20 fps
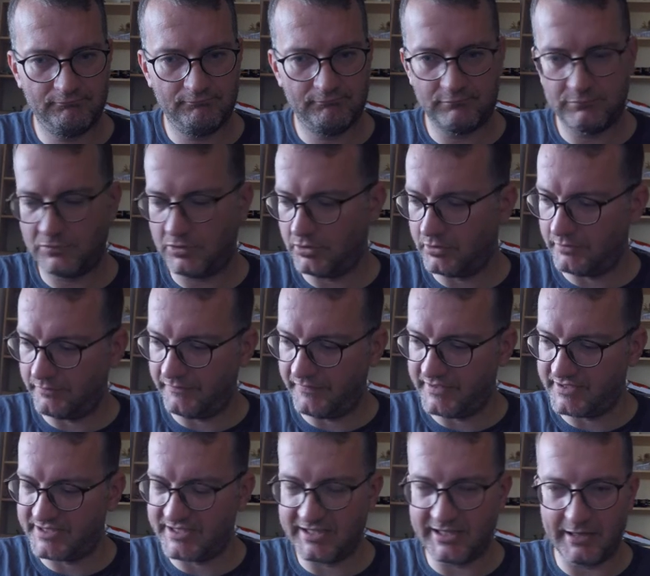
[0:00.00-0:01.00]
Gotta
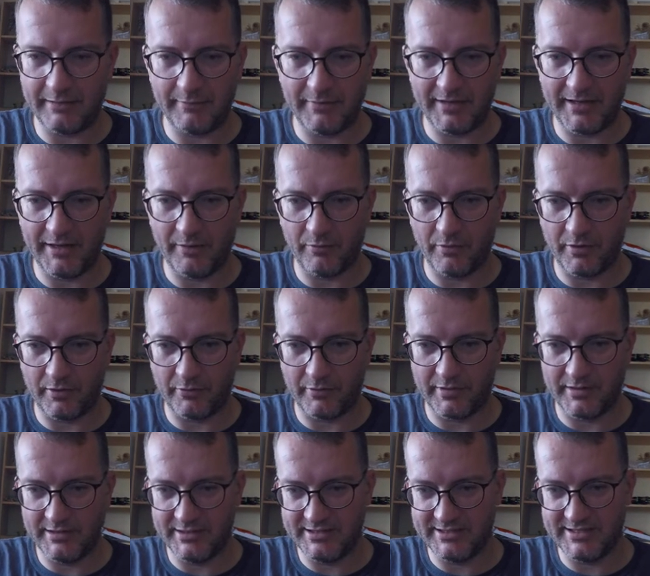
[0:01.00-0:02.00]
investigate my network one of
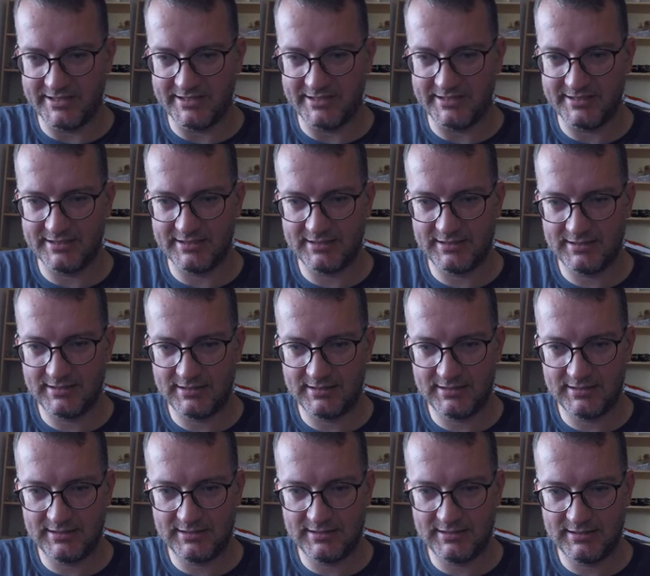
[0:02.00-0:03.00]
these days.
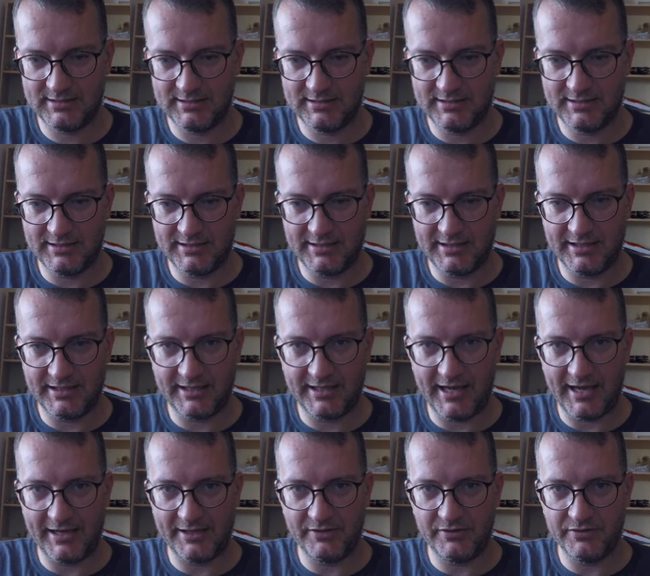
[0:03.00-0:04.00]

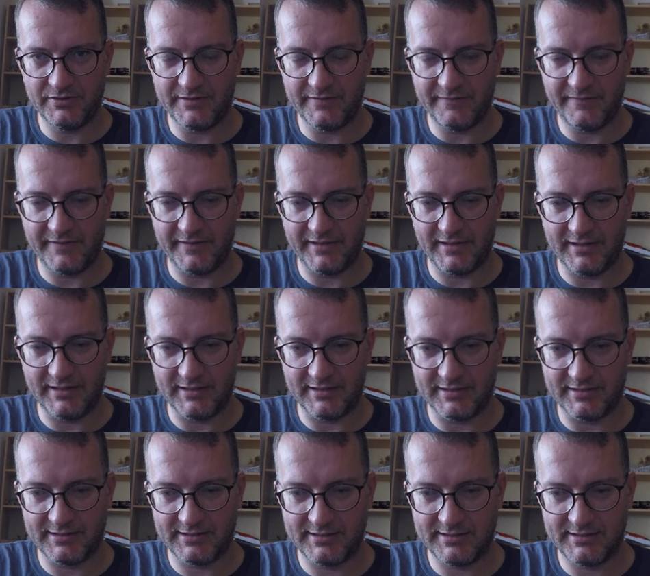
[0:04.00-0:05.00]
Can do some funny
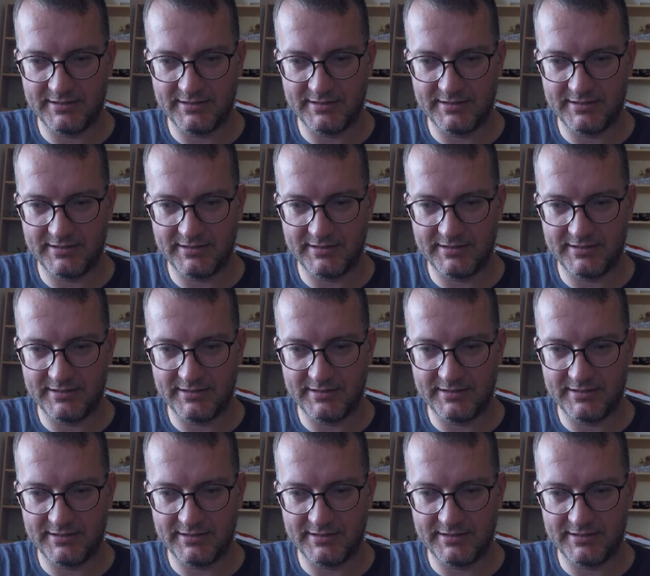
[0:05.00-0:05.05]
things.